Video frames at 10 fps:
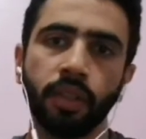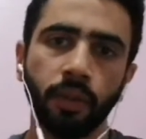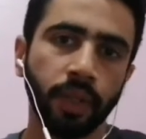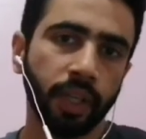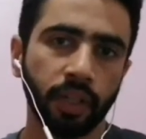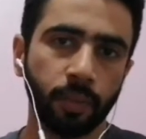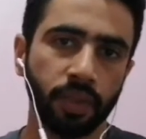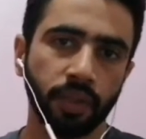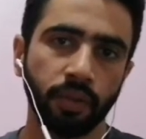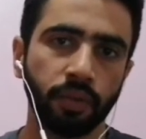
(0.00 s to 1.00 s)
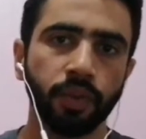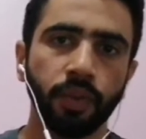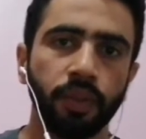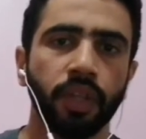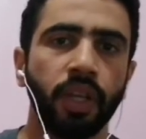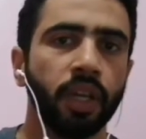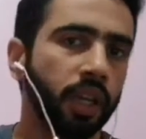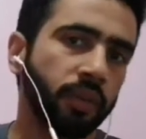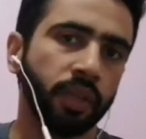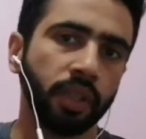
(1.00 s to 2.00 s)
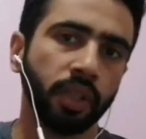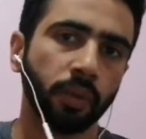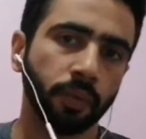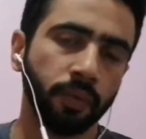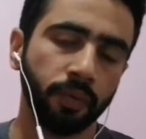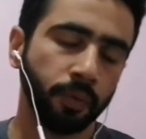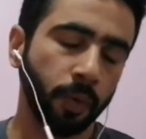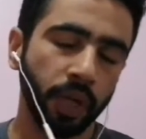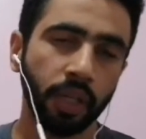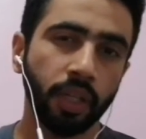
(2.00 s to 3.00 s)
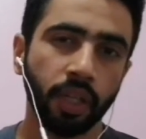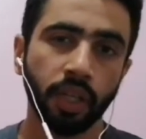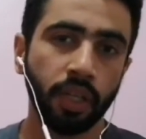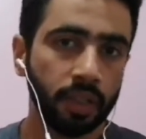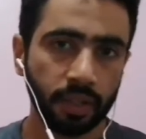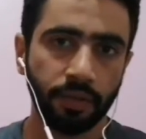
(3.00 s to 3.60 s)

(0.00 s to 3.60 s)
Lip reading: You can represent your views in a vertical way, the